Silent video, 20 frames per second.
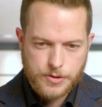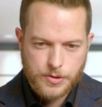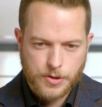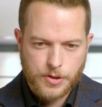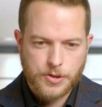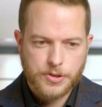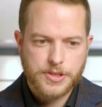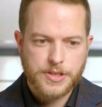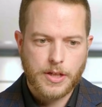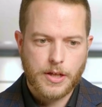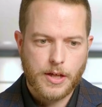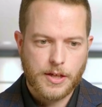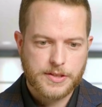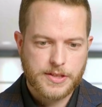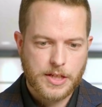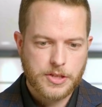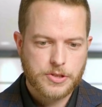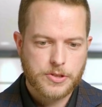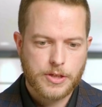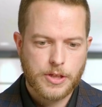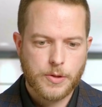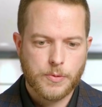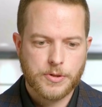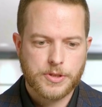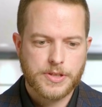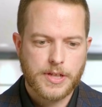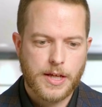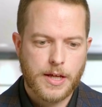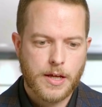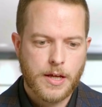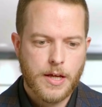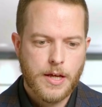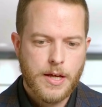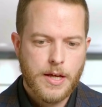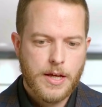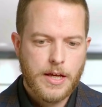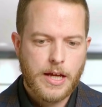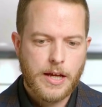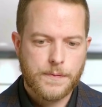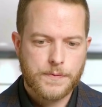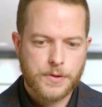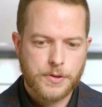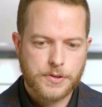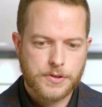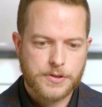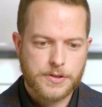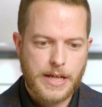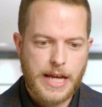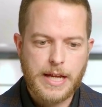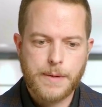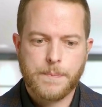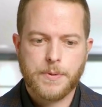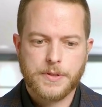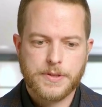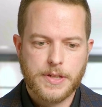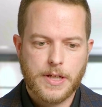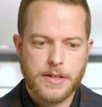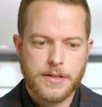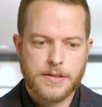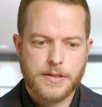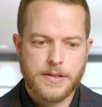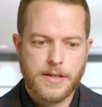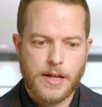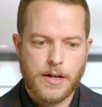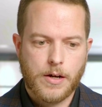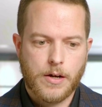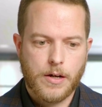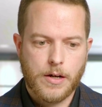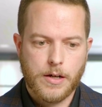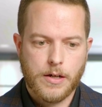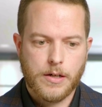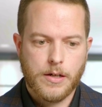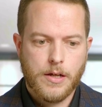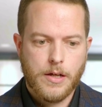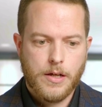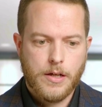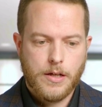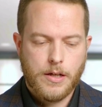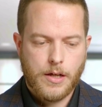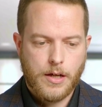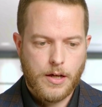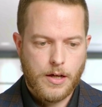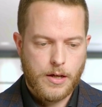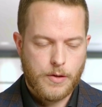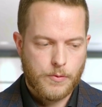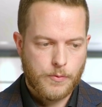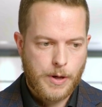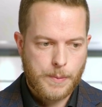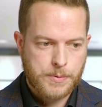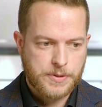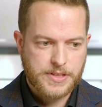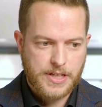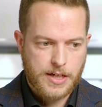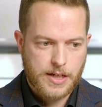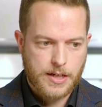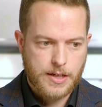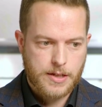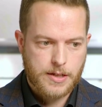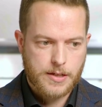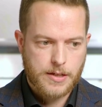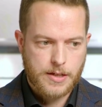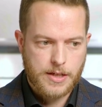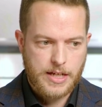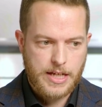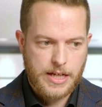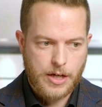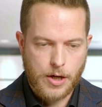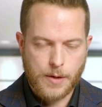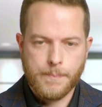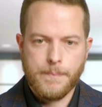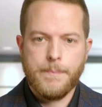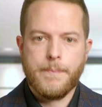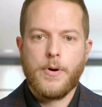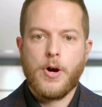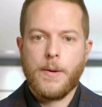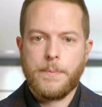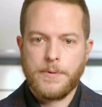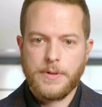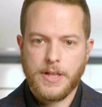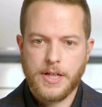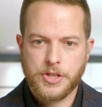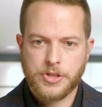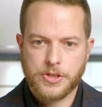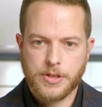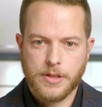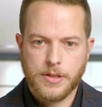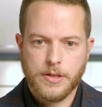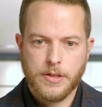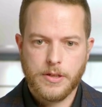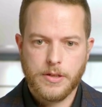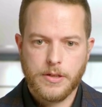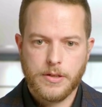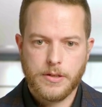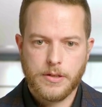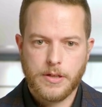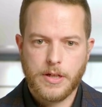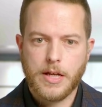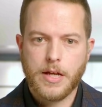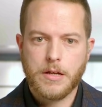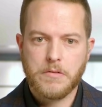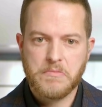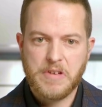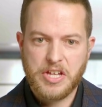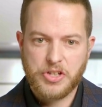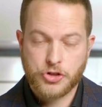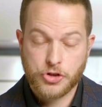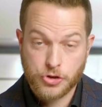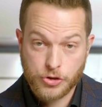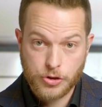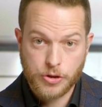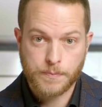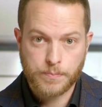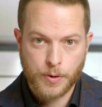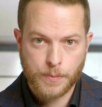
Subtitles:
So you're essentially, you were saying, if there's 8% that are represented in our population, it should